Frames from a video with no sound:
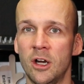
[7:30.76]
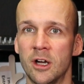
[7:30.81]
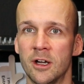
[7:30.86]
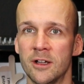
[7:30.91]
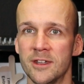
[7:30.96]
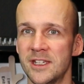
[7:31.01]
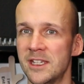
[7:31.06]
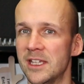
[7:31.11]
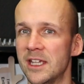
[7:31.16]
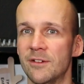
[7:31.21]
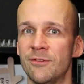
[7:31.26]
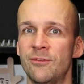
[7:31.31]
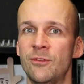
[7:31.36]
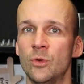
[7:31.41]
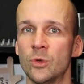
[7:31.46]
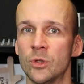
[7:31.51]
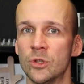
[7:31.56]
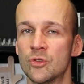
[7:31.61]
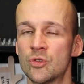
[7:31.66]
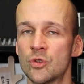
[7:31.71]
are that you get
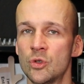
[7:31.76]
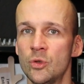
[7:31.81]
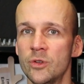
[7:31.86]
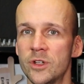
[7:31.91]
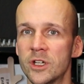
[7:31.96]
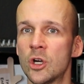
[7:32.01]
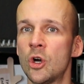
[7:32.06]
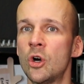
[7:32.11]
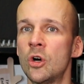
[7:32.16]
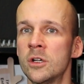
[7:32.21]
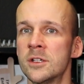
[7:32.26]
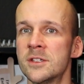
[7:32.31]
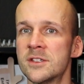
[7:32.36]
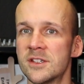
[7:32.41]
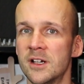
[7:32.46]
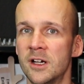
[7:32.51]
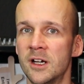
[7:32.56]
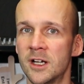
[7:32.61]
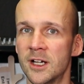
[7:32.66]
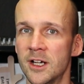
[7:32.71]
full control. The
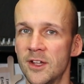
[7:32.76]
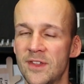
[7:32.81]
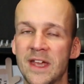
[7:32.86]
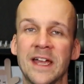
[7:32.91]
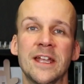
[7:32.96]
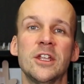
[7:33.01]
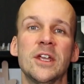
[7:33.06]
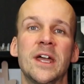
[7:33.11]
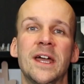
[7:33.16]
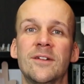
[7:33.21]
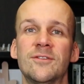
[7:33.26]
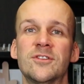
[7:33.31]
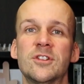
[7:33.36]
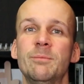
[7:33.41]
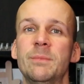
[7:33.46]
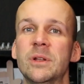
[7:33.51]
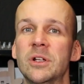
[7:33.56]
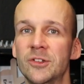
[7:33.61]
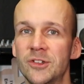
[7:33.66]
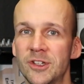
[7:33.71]
cons are that you have
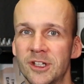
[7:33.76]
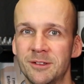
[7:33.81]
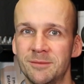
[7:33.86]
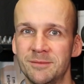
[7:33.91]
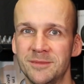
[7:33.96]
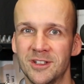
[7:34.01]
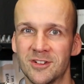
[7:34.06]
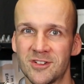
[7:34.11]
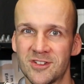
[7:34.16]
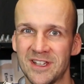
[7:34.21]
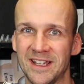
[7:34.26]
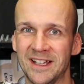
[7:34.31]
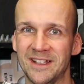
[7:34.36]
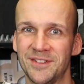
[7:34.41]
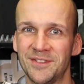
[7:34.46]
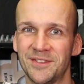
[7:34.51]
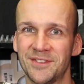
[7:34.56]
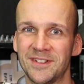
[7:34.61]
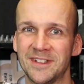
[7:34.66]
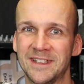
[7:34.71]
to build it
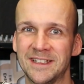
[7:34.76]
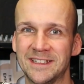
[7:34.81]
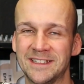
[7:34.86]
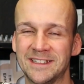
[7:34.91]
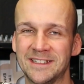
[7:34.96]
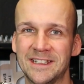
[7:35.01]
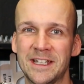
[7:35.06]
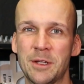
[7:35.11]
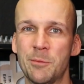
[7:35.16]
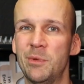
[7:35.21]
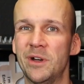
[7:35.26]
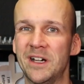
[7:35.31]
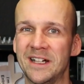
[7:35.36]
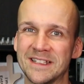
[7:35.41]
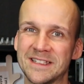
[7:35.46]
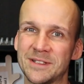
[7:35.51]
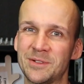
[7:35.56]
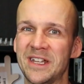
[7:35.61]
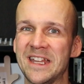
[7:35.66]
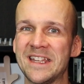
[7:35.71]
yourself.
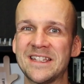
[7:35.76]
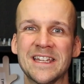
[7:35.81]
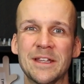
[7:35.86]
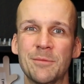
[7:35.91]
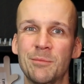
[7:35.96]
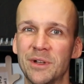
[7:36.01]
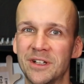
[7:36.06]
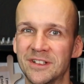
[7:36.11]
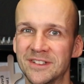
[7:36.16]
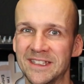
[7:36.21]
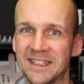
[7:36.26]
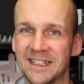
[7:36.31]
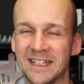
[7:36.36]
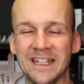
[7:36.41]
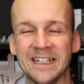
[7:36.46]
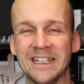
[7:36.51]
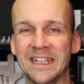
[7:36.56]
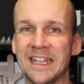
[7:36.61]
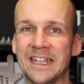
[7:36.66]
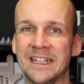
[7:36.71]
But when I say build it,
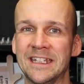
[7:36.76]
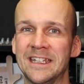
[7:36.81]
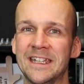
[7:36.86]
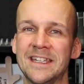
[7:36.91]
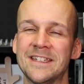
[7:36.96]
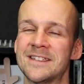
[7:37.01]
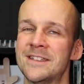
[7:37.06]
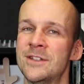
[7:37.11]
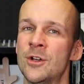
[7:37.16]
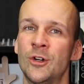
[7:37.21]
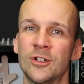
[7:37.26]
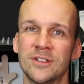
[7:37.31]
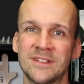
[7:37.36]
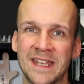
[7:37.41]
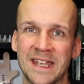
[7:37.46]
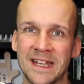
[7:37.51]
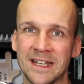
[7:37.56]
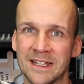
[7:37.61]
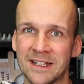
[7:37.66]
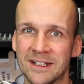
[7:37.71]
again, it's not
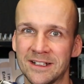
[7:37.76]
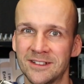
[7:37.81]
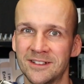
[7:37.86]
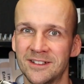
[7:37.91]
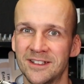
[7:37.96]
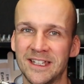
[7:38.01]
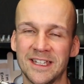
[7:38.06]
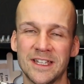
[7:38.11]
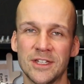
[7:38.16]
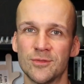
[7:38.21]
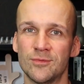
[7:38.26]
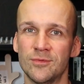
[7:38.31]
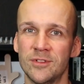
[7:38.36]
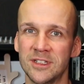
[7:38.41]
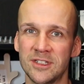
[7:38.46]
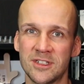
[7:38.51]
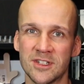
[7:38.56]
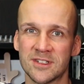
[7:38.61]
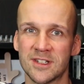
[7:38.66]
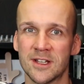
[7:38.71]
technical. It is
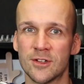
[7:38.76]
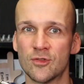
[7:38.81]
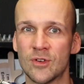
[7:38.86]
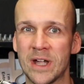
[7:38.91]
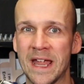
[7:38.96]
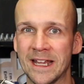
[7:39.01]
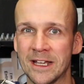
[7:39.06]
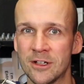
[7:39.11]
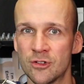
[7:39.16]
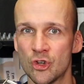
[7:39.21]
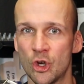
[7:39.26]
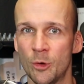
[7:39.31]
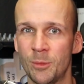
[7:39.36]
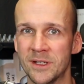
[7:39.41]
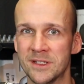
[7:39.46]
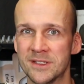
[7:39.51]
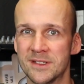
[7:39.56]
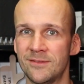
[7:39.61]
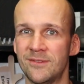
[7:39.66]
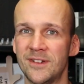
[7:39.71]
really just a drag and
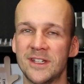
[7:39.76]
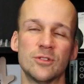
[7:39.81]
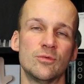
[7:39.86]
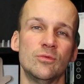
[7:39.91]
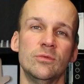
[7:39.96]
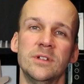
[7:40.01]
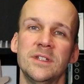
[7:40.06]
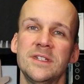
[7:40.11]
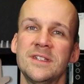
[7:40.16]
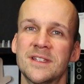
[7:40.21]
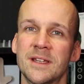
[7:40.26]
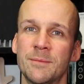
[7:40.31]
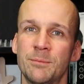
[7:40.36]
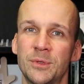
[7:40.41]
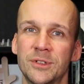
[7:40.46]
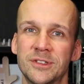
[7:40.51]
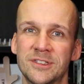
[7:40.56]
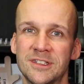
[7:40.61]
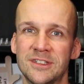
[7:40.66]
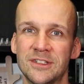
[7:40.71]
drop interface, really
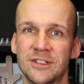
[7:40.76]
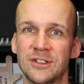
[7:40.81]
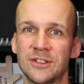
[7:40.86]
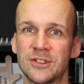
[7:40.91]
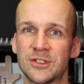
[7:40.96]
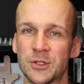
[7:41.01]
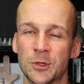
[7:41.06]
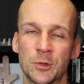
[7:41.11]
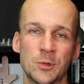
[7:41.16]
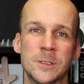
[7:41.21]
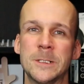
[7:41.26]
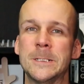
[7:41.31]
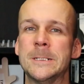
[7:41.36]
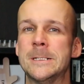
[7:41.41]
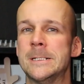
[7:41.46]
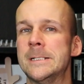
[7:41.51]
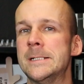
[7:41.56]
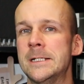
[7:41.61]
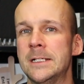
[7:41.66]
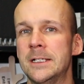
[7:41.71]
simple to do. So
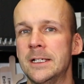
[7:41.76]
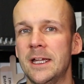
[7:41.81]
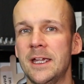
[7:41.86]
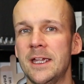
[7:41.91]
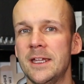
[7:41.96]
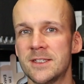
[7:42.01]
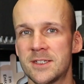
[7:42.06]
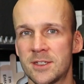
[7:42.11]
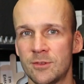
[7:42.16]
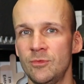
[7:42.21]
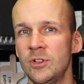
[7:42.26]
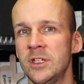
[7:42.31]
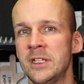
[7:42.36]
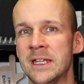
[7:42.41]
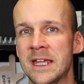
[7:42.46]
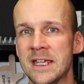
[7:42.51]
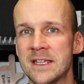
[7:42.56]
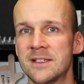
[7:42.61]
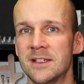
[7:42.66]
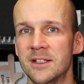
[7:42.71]
it's a
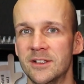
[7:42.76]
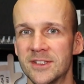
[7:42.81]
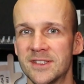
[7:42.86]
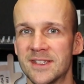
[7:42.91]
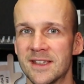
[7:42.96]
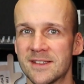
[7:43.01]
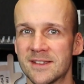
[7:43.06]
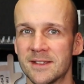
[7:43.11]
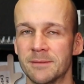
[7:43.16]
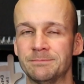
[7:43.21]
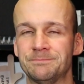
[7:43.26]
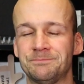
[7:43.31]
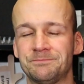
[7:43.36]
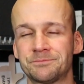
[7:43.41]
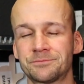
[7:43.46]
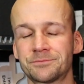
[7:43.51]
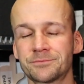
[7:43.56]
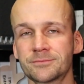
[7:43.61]
really nice little system.